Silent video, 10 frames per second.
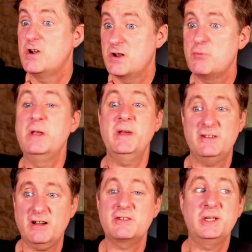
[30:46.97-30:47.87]
We may
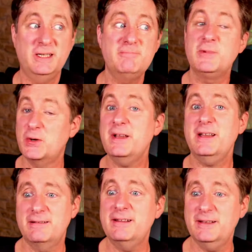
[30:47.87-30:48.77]
talk, Janine.
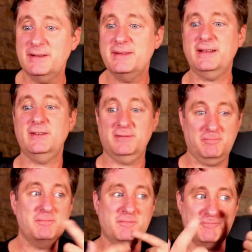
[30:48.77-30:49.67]
Okay. That's
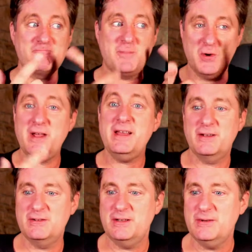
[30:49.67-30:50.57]
okay.
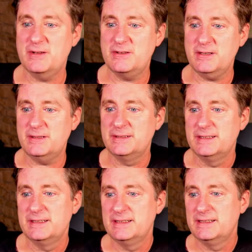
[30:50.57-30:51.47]
Good to know.
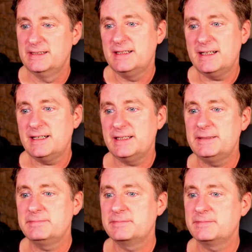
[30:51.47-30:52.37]

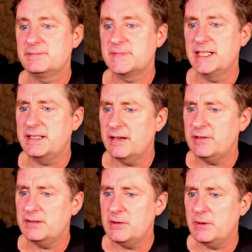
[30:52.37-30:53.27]
And
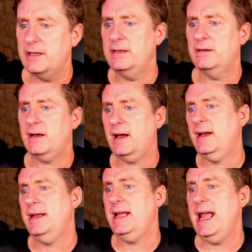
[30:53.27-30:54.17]
Kevin's saying we're getting
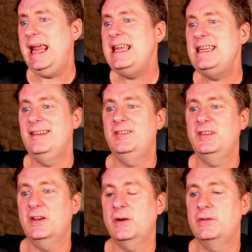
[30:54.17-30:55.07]
high 80s
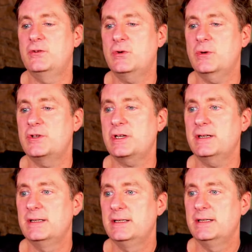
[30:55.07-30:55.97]
here in Georgia.
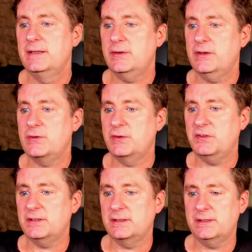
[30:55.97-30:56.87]
Interesting.